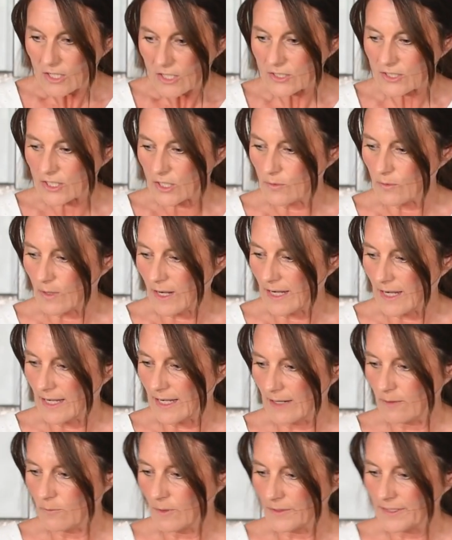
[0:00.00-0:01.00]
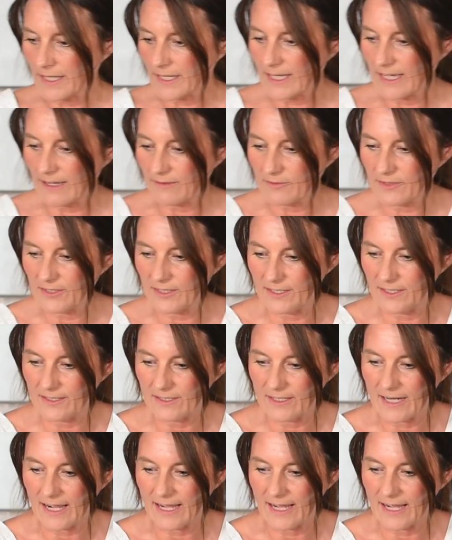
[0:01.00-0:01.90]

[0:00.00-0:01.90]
So what I have here,